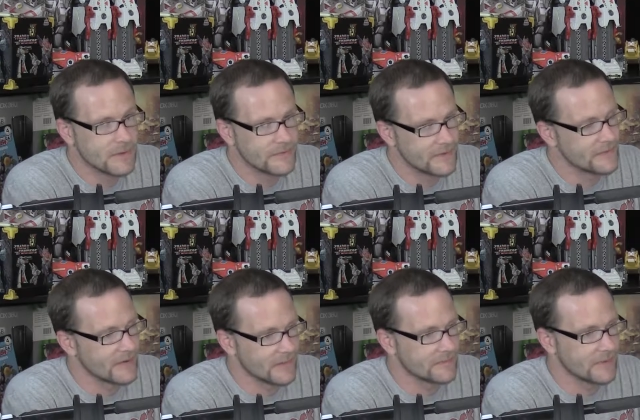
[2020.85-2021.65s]
There's days
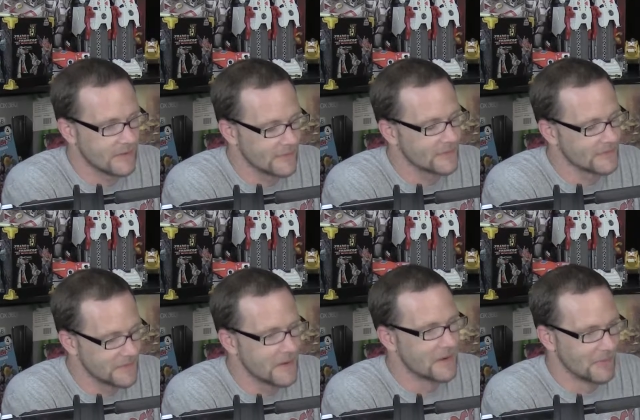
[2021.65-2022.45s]
it's
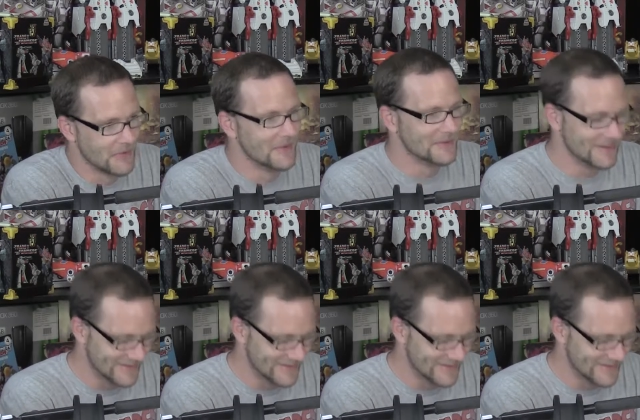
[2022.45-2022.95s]
debatable though.